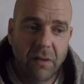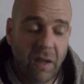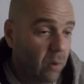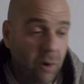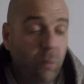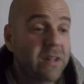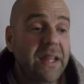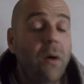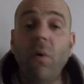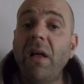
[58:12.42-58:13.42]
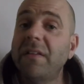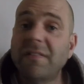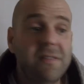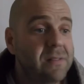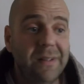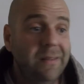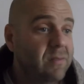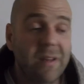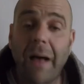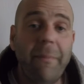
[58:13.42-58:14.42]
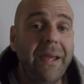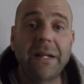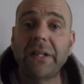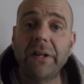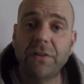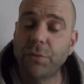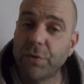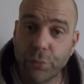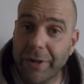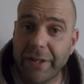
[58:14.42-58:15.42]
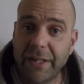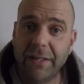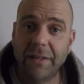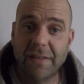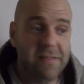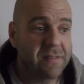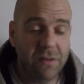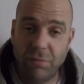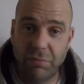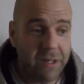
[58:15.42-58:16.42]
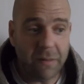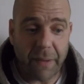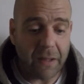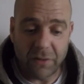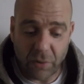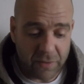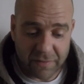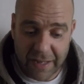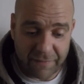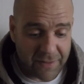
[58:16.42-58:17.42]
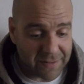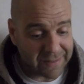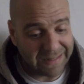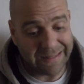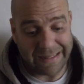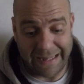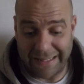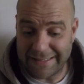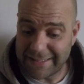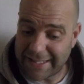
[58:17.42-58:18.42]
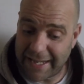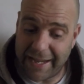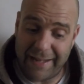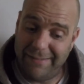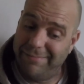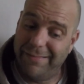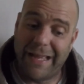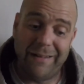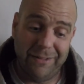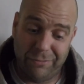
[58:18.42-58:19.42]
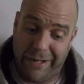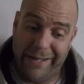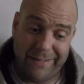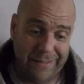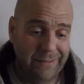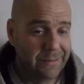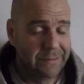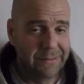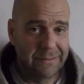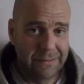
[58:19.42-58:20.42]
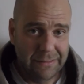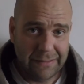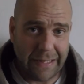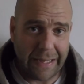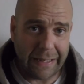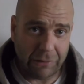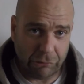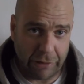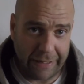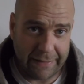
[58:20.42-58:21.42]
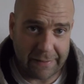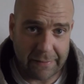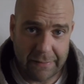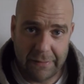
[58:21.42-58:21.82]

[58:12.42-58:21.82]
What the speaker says: Anyway, what that was is it's not made clear to us really, because you read about Noah's life and it's like, yeah, this guy, not great. Not great.